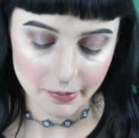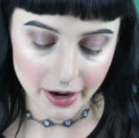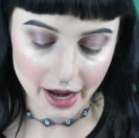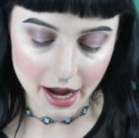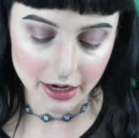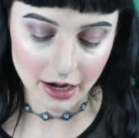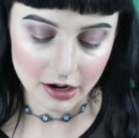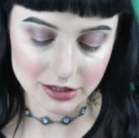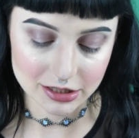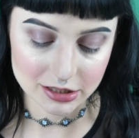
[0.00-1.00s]
by
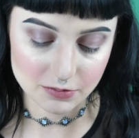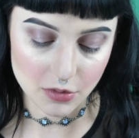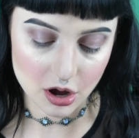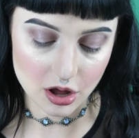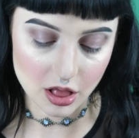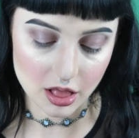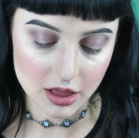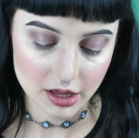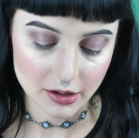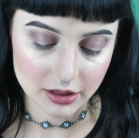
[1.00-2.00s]
adding a
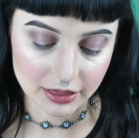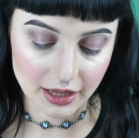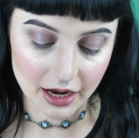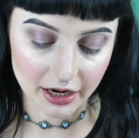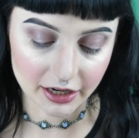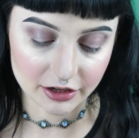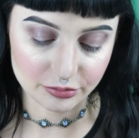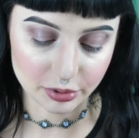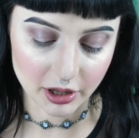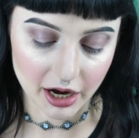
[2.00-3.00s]
small line
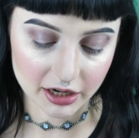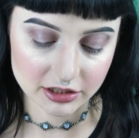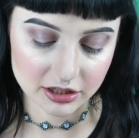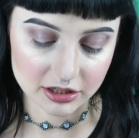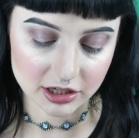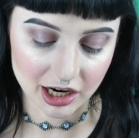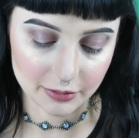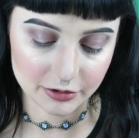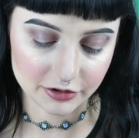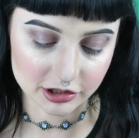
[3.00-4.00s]
of black to the
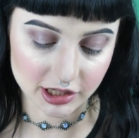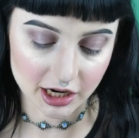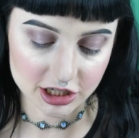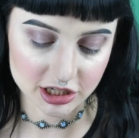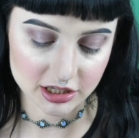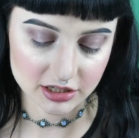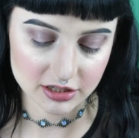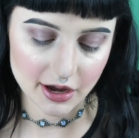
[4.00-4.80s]
top of your lashes.